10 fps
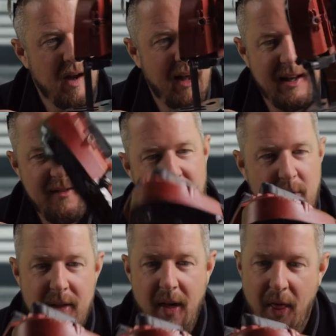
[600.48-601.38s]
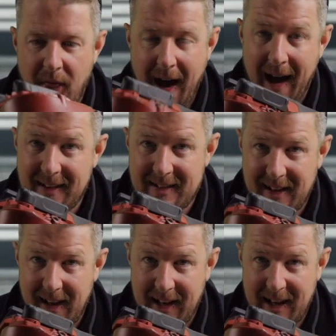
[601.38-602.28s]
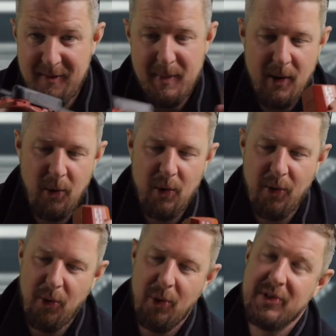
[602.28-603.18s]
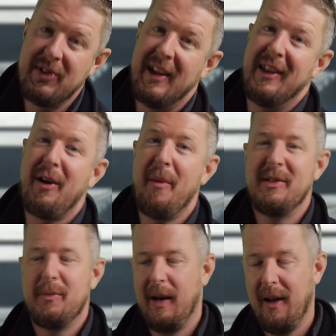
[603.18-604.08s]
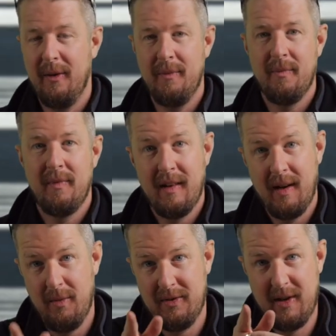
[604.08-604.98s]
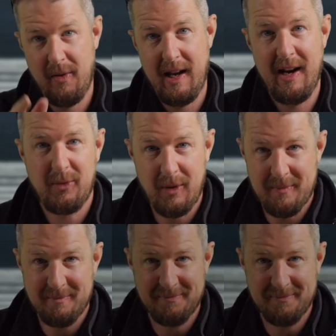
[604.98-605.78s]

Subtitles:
I'll leave you with that, and leave me all your thoughts in the comments below, and we'll see you on the next one.